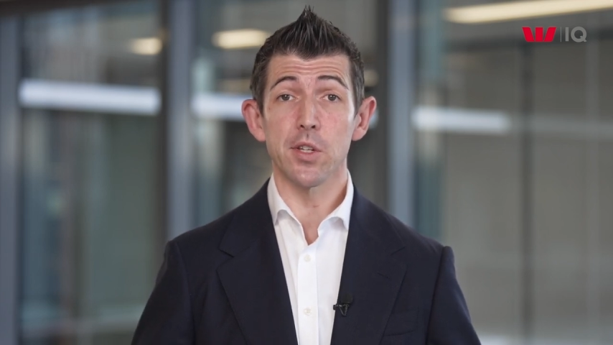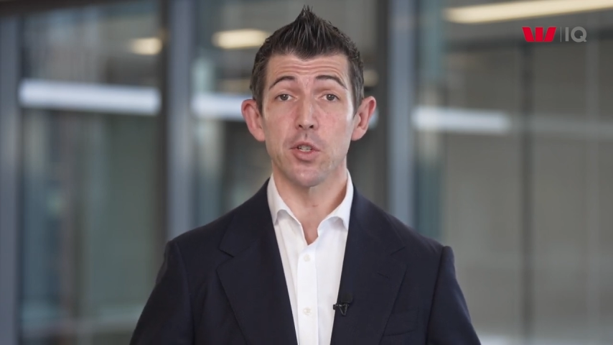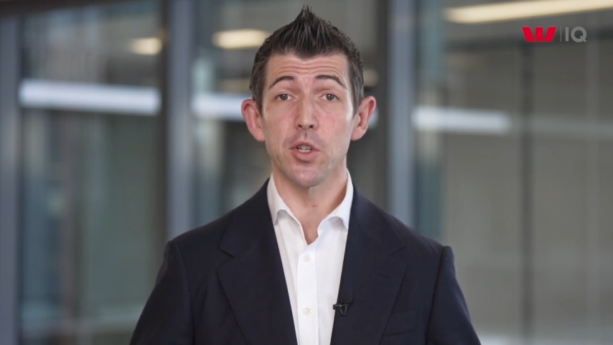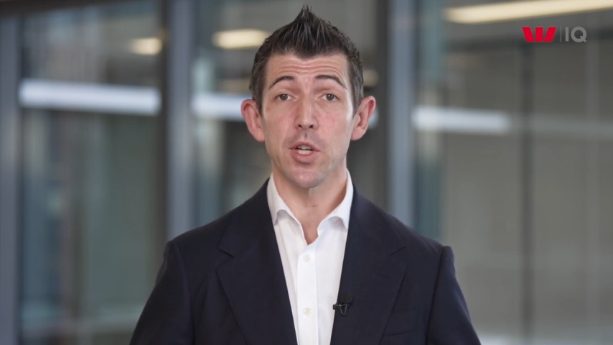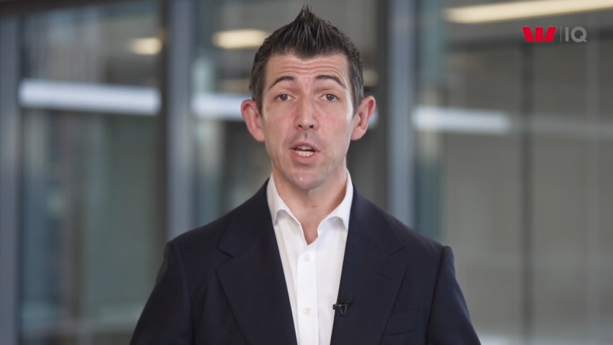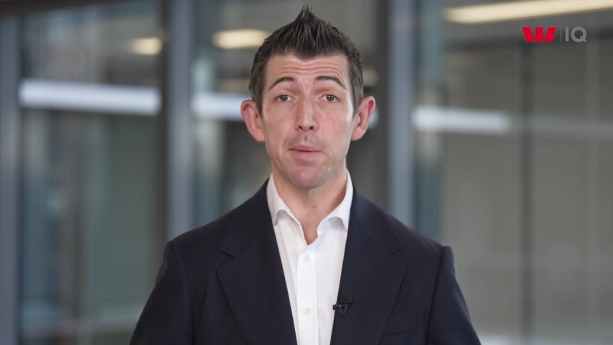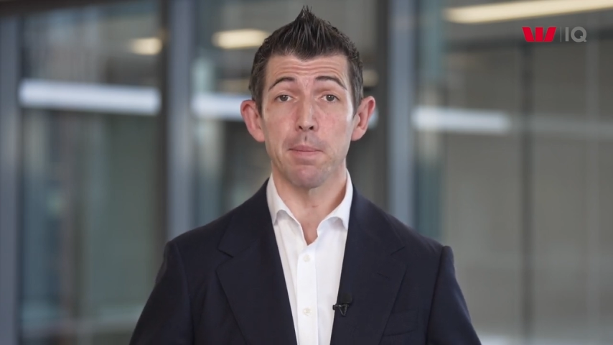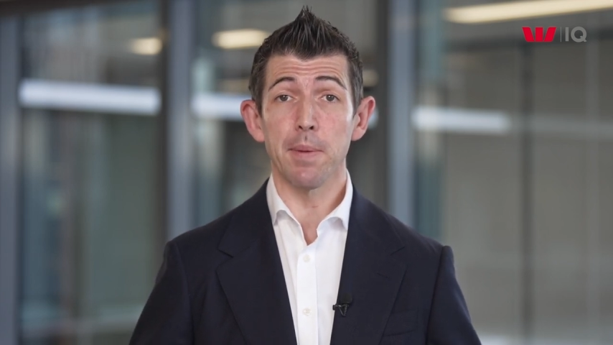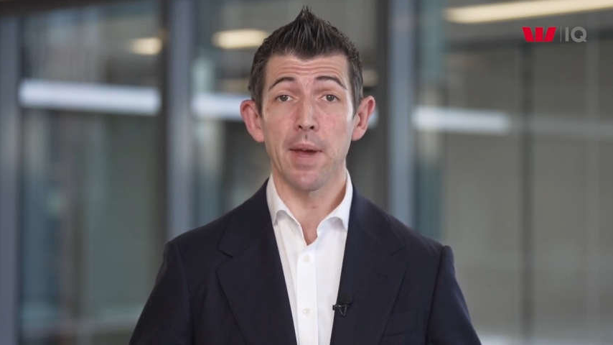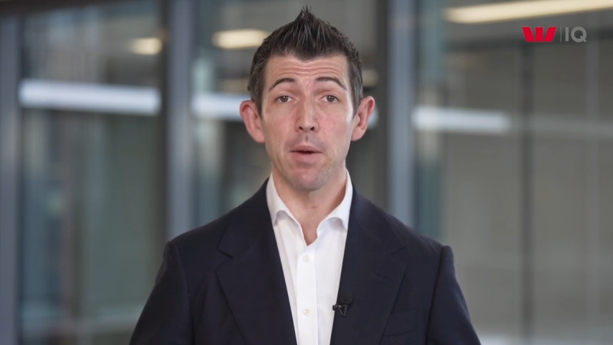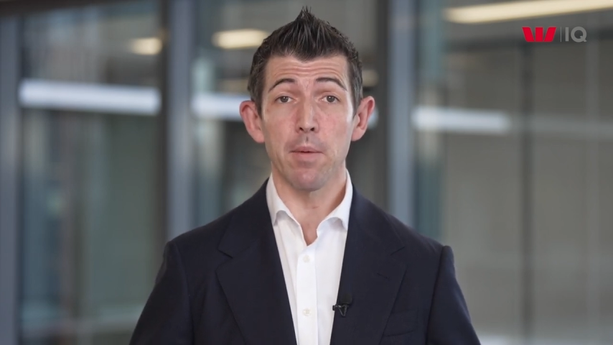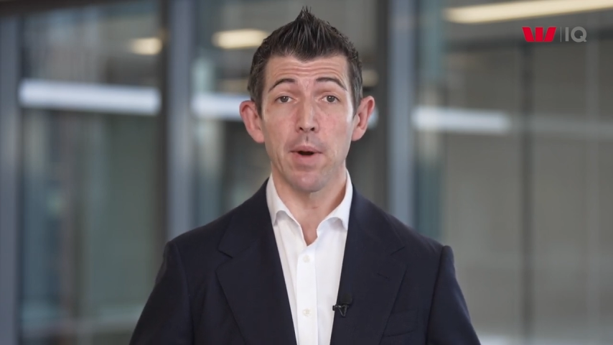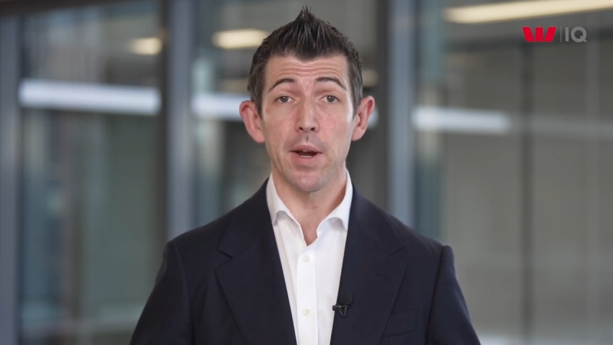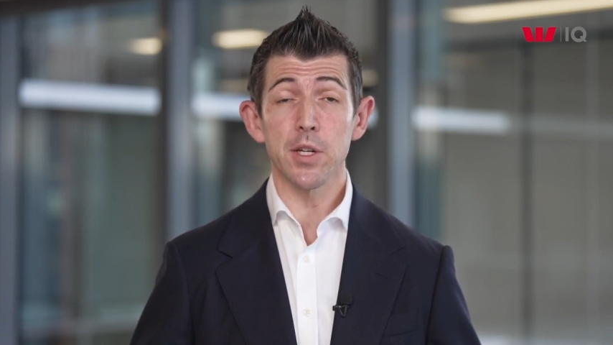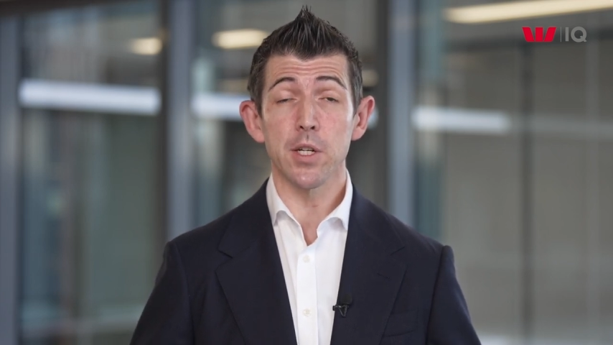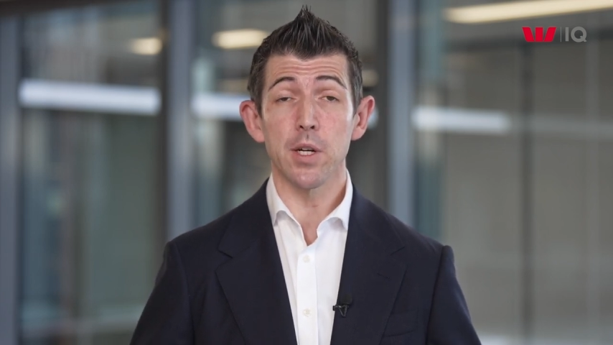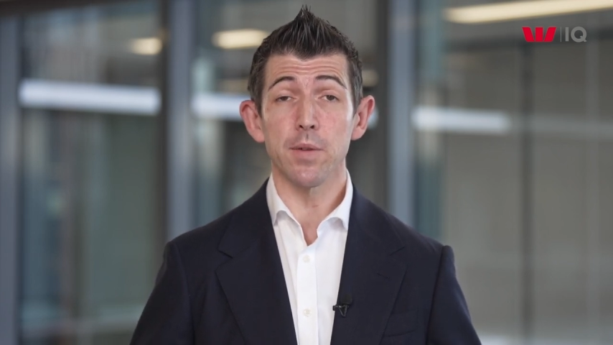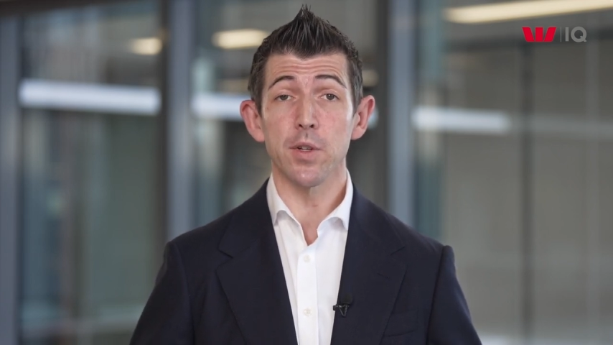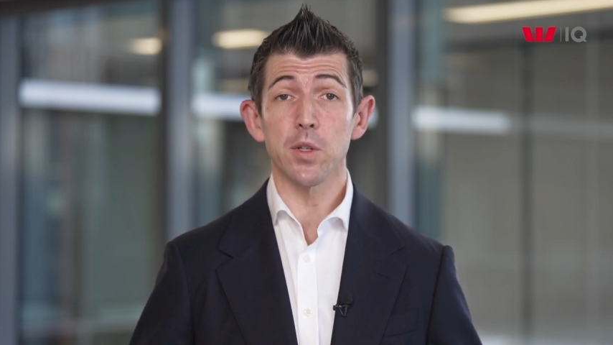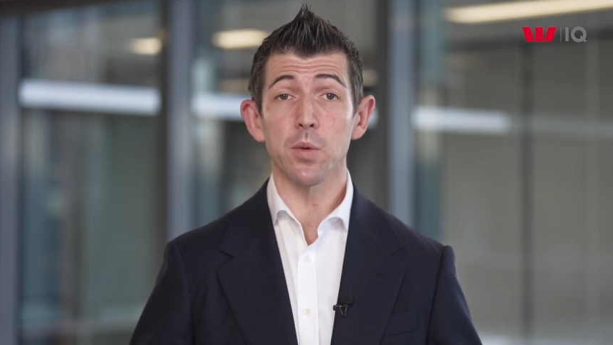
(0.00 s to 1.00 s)
to GDP
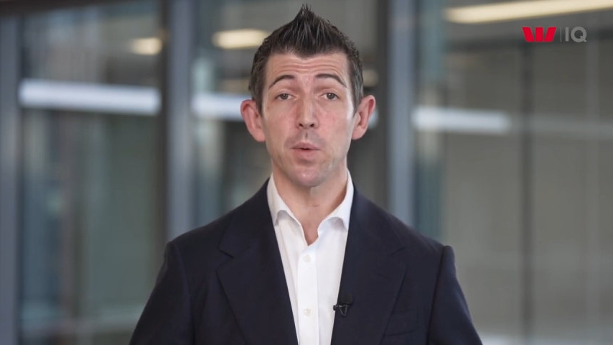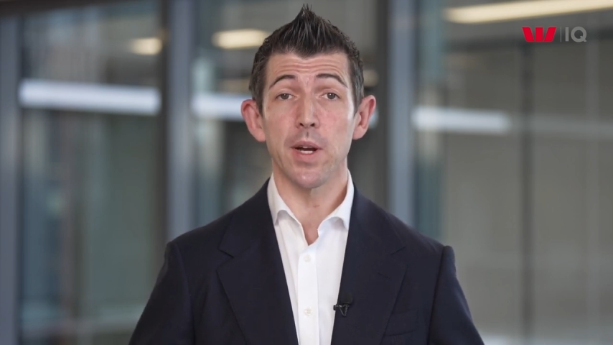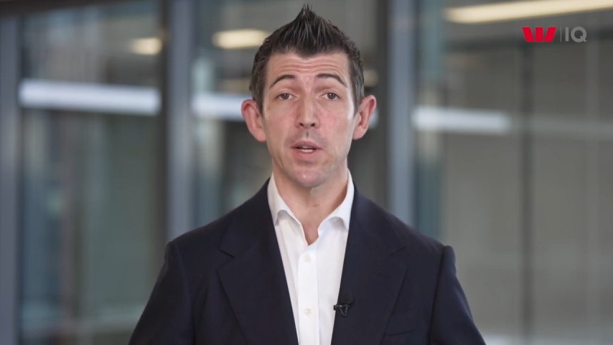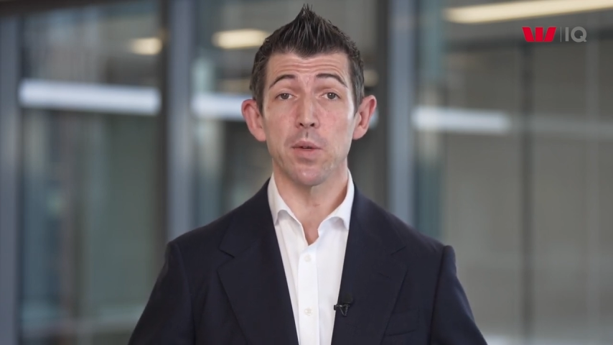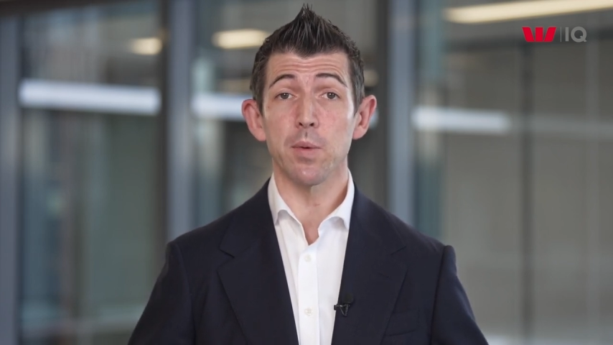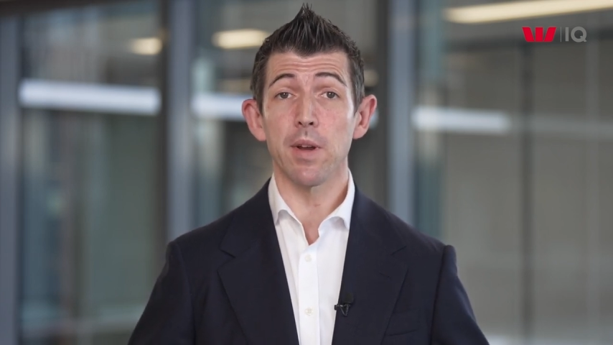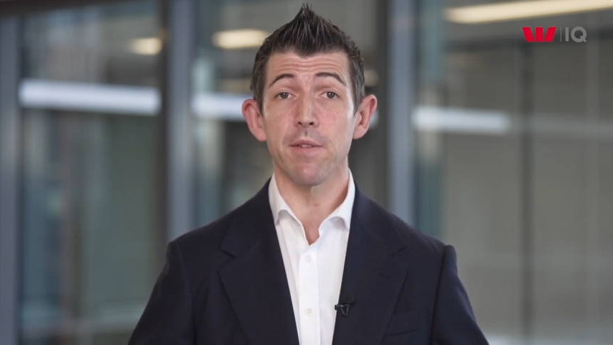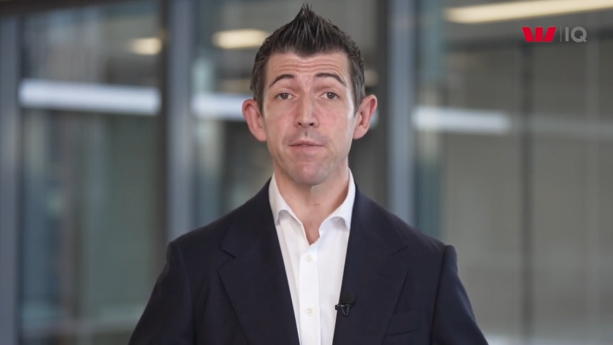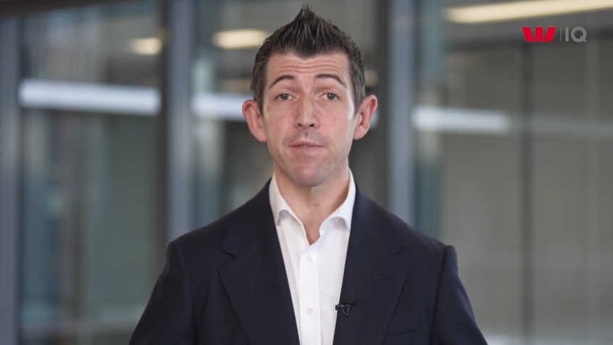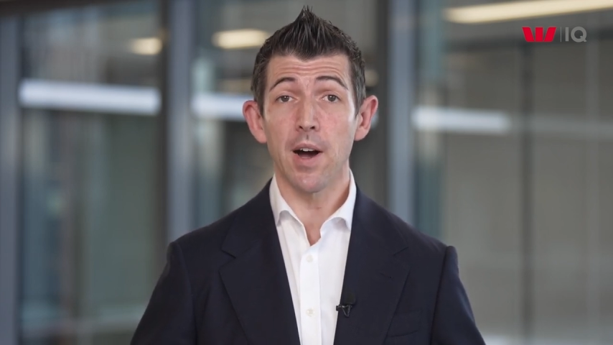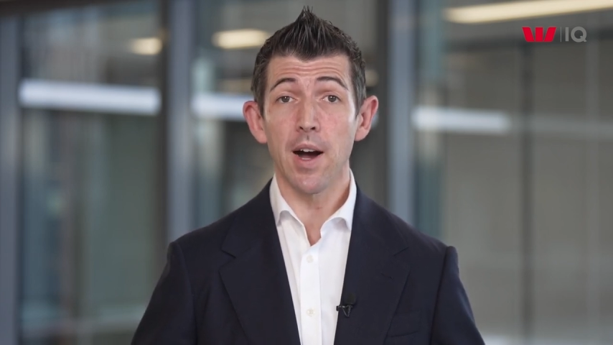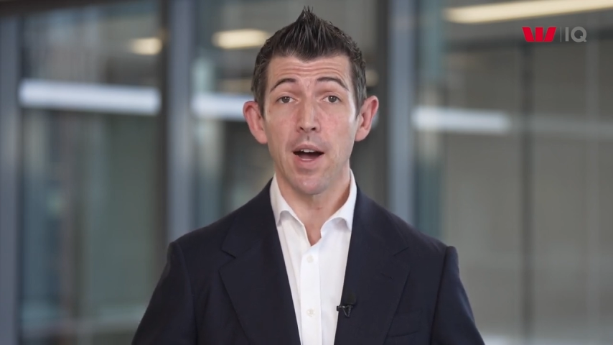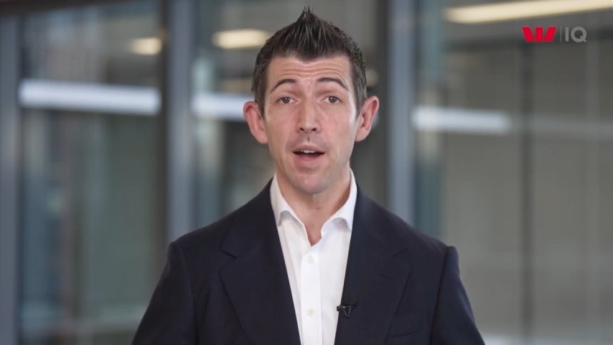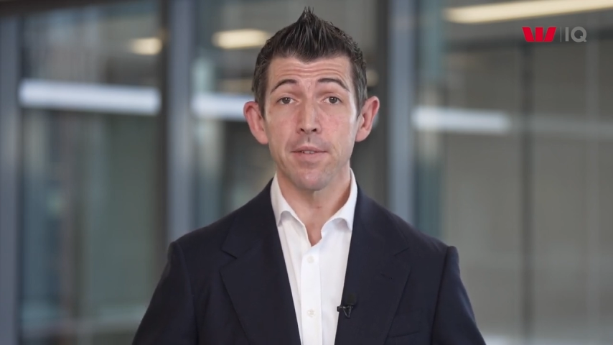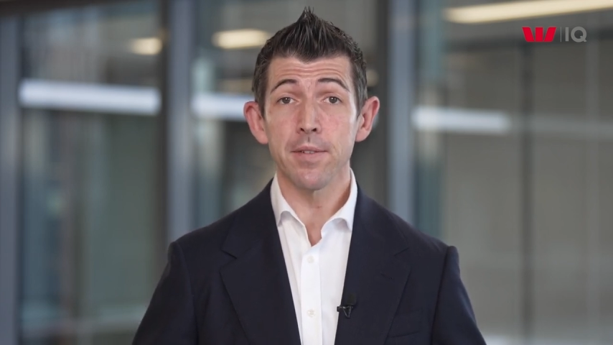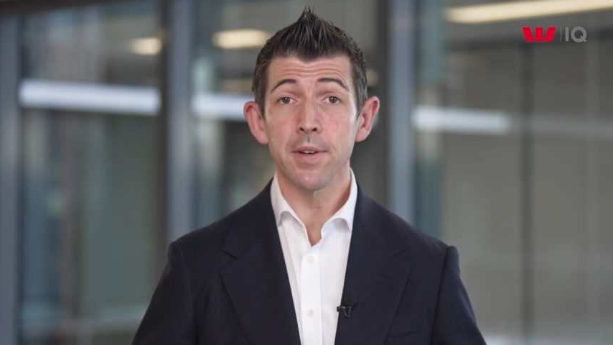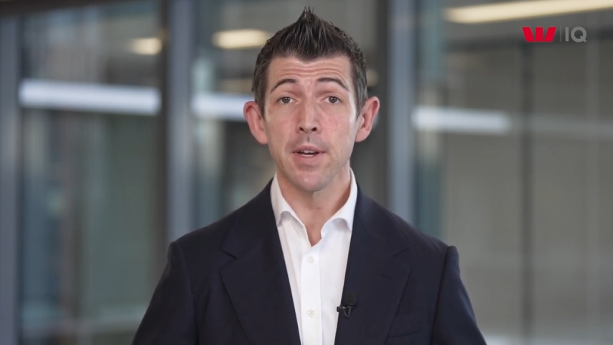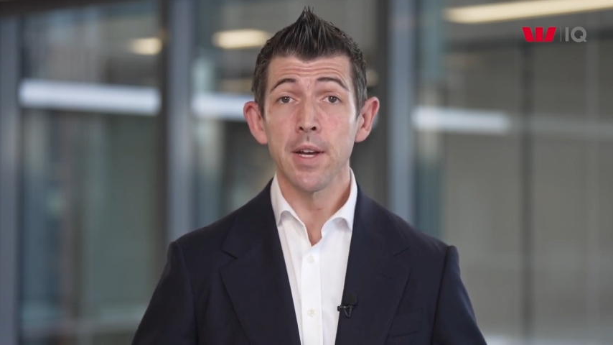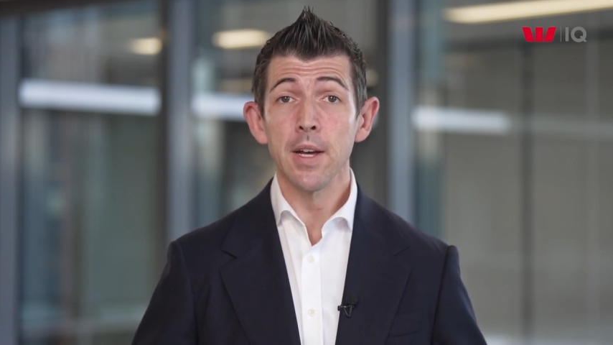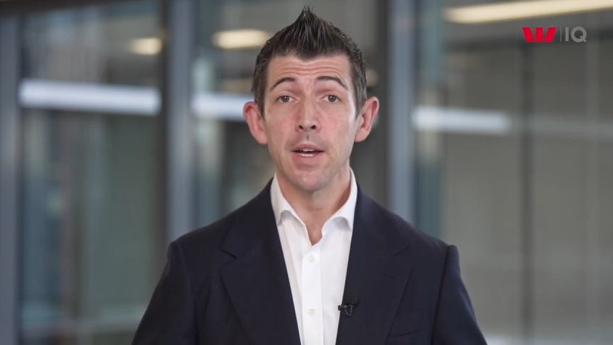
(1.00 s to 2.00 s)
ratio for 2025,